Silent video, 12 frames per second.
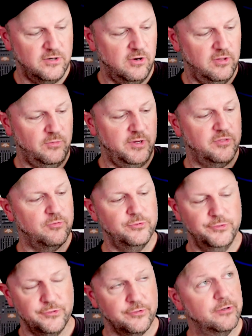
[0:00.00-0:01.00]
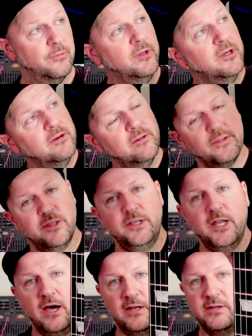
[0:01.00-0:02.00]
all the way through and through. The
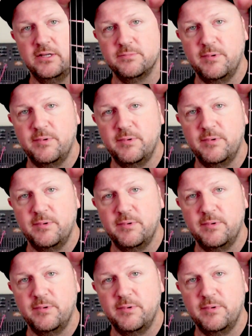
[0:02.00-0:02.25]
nut is